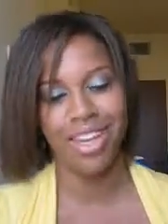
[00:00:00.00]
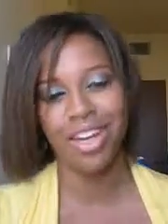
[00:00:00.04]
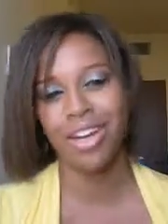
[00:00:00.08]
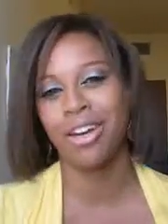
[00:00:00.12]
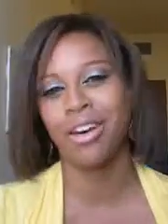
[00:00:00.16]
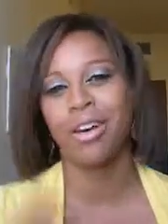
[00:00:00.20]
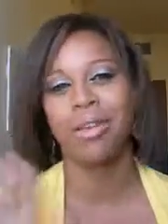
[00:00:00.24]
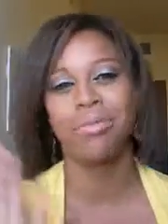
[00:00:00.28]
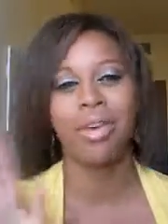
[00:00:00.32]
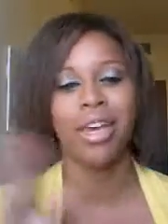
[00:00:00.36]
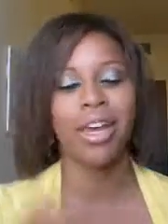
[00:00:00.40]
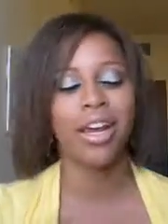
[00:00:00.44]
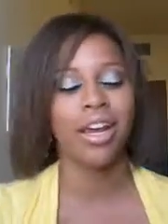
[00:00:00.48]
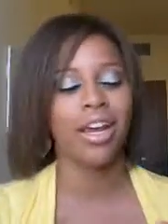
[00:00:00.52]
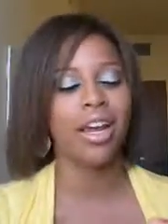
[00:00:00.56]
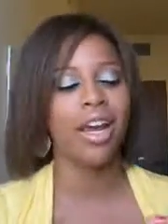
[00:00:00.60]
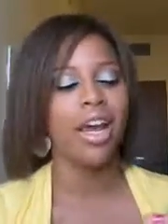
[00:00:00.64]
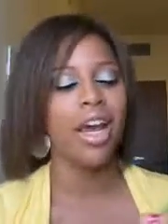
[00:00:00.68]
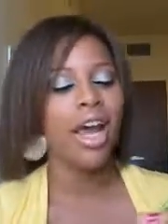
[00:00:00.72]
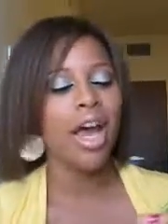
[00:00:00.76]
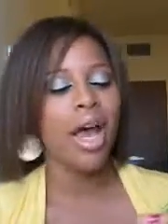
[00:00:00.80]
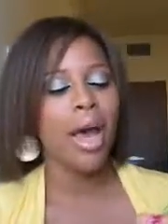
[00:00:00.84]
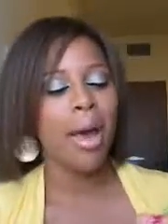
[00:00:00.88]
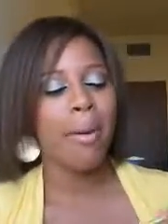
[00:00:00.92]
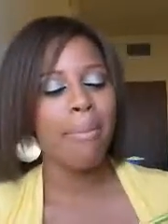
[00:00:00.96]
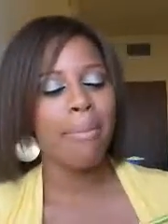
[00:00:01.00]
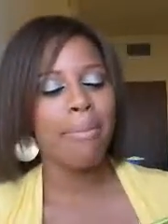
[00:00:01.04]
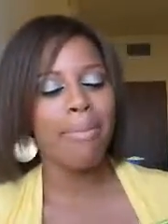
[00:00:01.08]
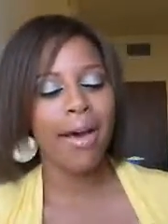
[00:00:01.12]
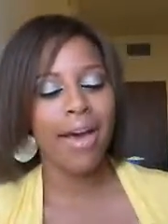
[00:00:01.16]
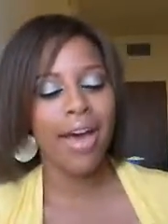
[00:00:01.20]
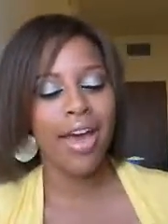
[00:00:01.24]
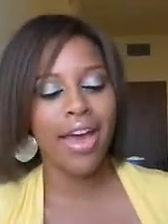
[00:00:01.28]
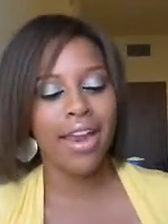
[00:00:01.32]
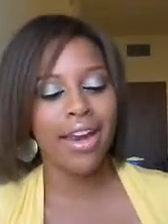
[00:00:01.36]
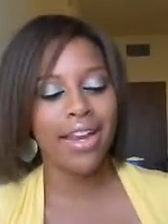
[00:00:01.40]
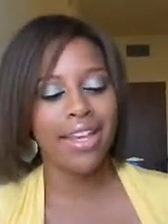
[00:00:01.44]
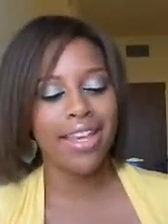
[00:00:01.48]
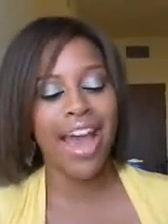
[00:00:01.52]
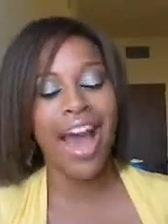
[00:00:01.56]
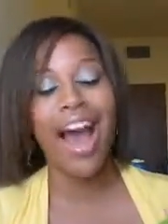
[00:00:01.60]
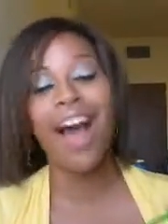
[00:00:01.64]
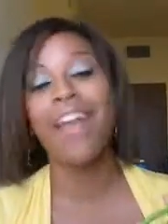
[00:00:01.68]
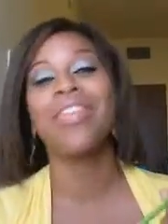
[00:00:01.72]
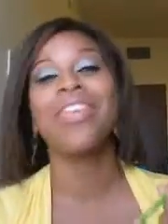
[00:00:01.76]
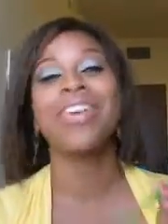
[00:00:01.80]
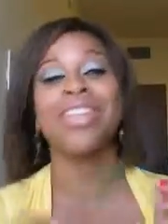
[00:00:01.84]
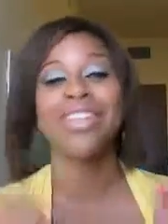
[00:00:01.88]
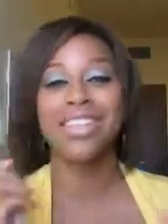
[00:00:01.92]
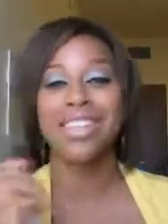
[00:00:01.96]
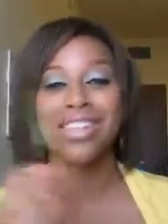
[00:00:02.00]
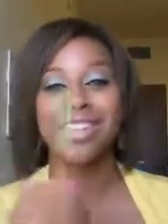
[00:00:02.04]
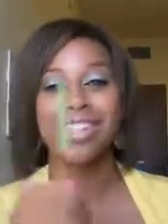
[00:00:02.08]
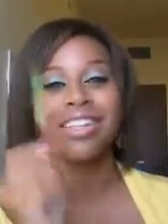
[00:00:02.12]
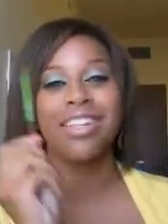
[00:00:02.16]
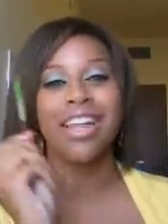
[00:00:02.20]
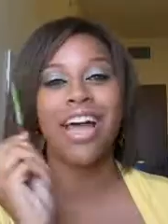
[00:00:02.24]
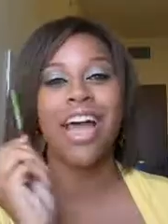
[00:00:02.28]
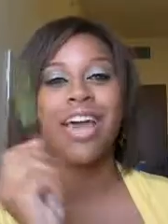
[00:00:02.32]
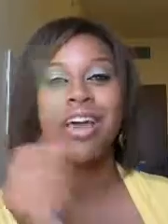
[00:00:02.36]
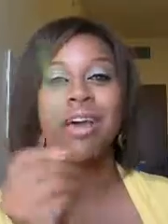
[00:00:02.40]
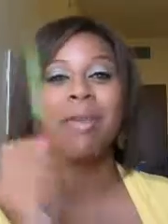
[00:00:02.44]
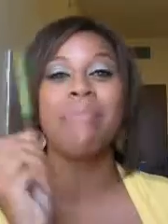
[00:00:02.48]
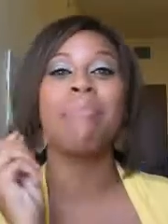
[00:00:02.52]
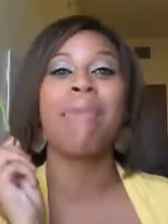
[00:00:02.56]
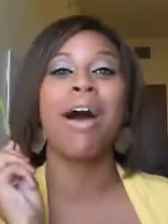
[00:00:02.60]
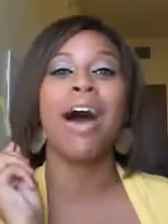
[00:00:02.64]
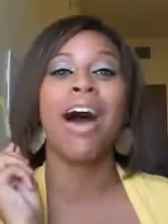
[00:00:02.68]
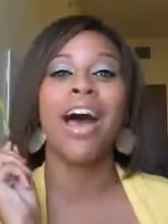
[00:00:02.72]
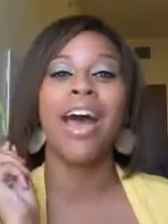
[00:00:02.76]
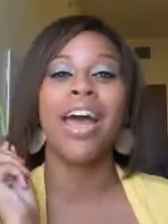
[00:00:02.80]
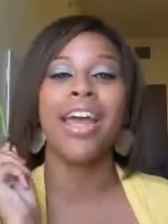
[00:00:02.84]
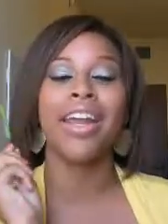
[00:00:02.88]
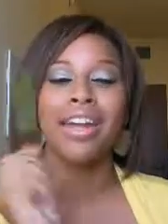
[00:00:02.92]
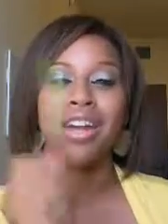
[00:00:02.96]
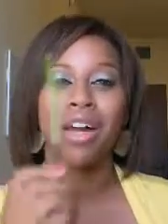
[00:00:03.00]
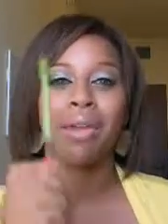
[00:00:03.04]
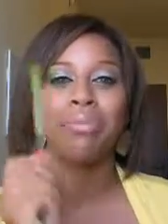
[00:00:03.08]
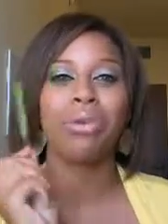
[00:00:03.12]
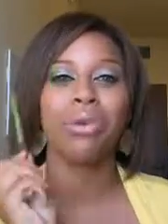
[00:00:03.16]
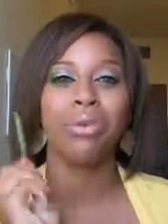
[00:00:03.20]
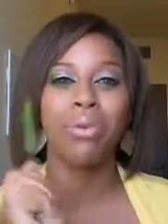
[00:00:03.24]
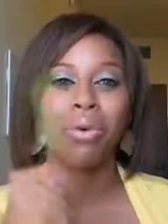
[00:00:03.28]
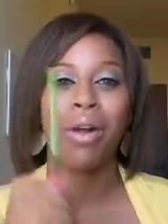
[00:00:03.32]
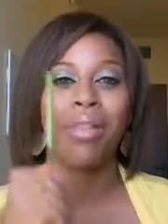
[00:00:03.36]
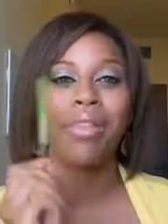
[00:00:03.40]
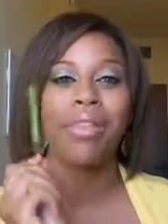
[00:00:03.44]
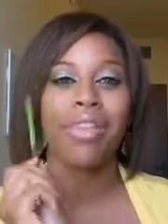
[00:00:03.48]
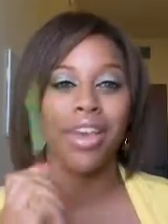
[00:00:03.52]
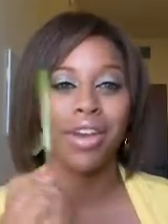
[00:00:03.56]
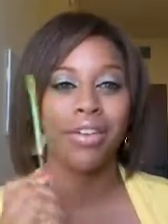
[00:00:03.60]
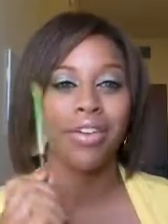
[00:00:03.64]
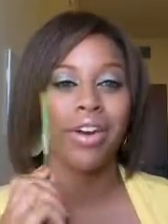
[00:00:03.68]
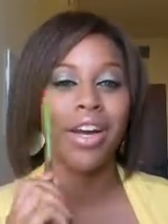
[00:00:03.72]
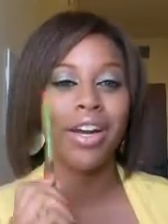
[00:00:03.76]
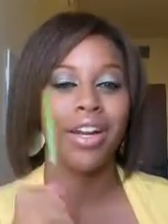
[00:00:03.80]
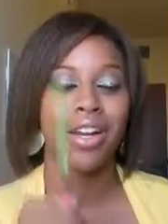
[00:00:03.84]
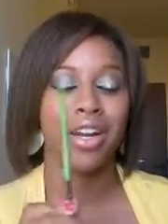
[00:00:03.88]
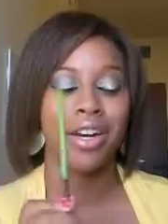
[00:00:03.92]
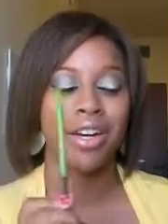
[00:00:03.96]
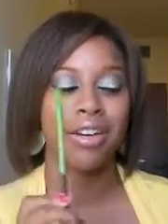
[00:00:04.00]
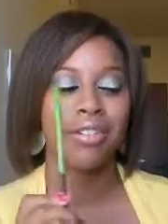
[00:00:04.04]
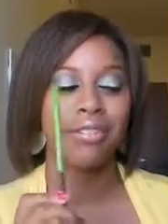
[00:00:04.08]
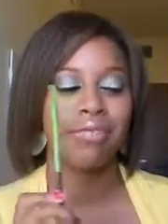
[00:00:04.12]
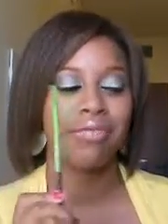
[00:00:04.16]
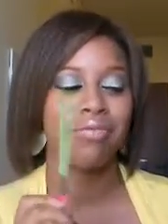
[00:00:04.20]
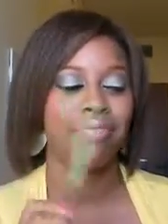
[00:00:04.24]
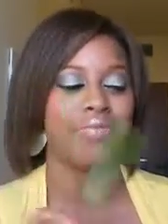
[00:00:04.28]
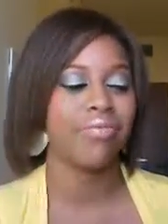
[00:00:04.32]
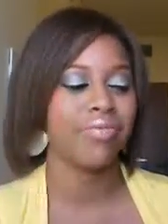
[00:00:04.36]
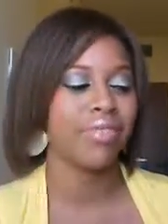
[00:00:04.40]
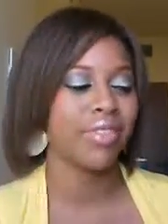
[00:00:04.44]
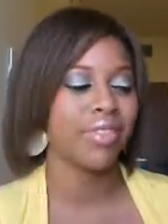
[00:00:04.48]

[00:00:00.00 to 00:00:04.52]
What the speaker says: No, I'm kidding. But, yeah, this is, my number one thing right here.